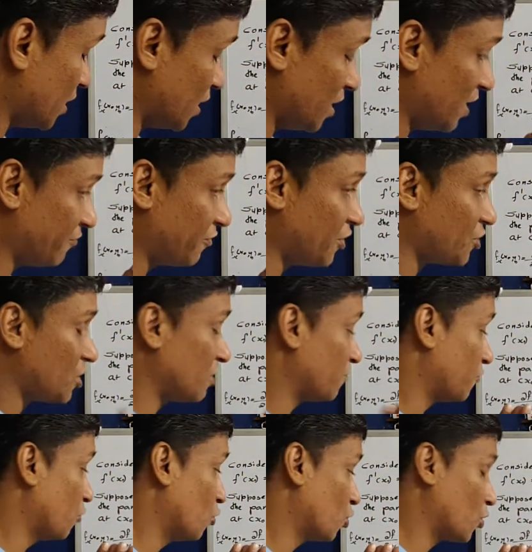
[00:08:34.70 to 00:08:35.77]
definition
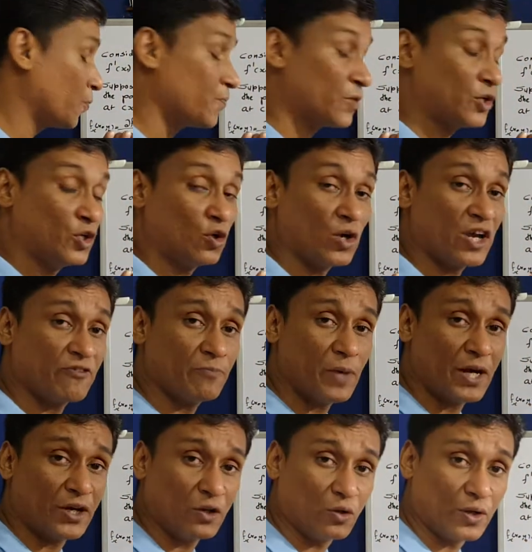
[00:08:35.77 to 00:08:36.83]
for dou f
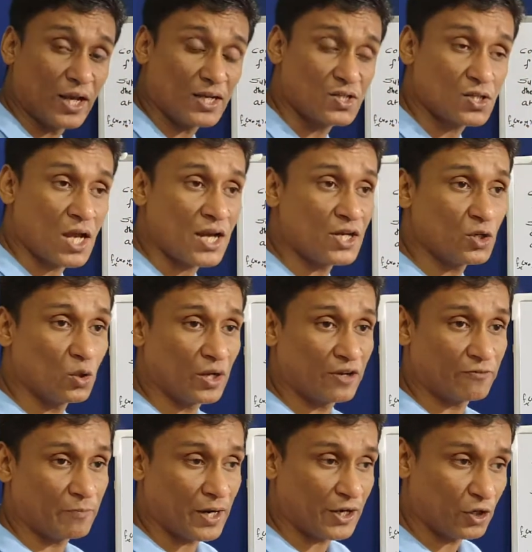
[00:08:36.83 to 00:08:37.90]
by dou x and dou
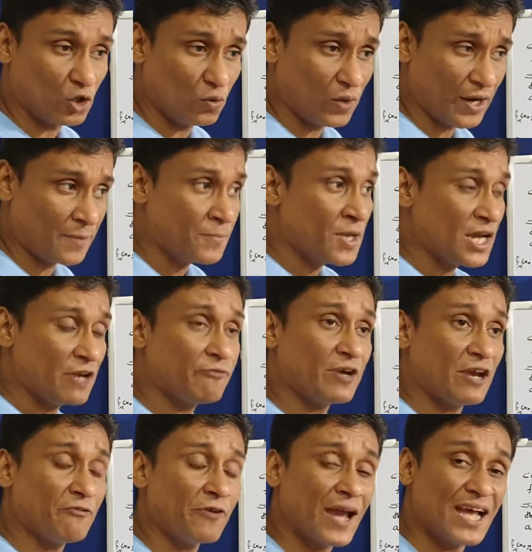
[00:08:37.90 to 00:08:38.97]
f by dou y. If
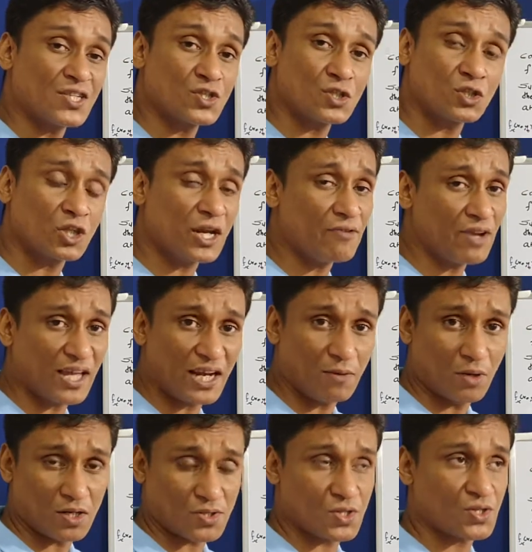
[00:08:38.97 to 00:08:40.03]
f has three
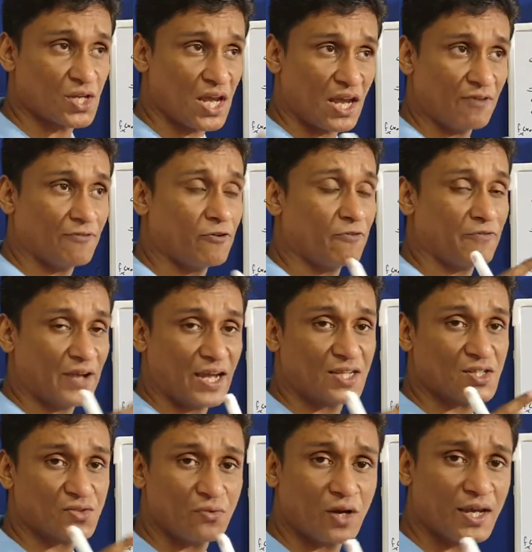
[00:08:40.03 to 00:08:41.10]
variables, say f of
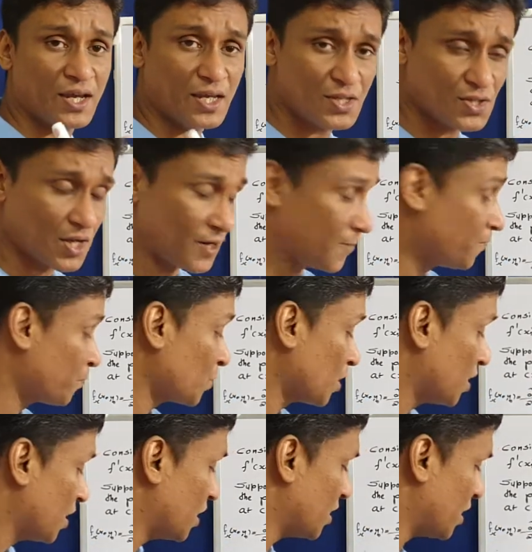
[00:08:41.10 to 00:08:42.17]
x, y, z,
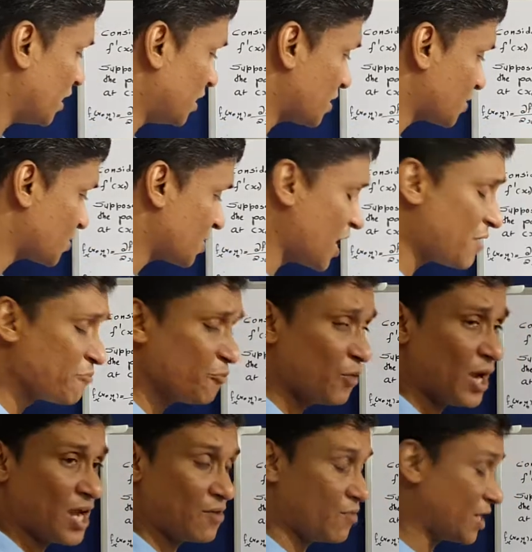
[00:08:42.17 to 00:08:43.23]
in the same
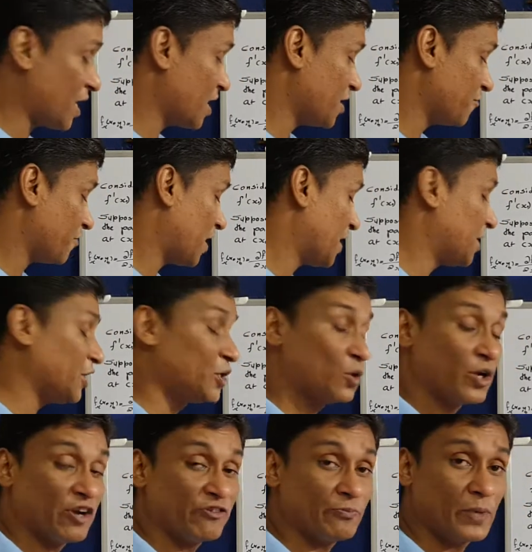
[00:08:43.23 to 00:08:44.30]
way we can define
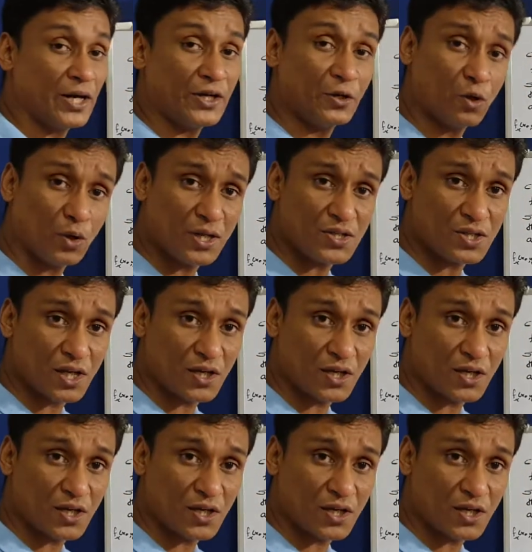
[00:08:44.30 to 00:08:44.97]
dou f by dou z.